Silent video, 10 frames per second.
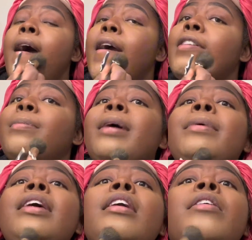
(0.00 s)
Because,
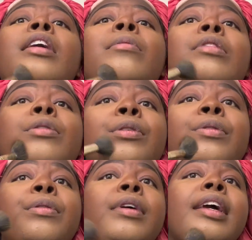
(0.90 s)
baby, he gonna come through
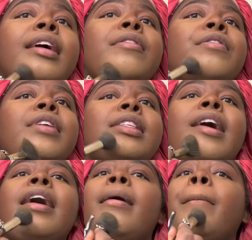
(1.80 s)
every
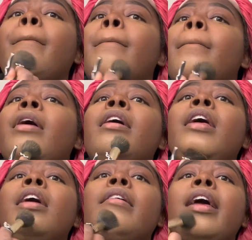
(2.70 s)

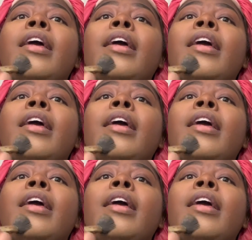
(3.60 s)
time.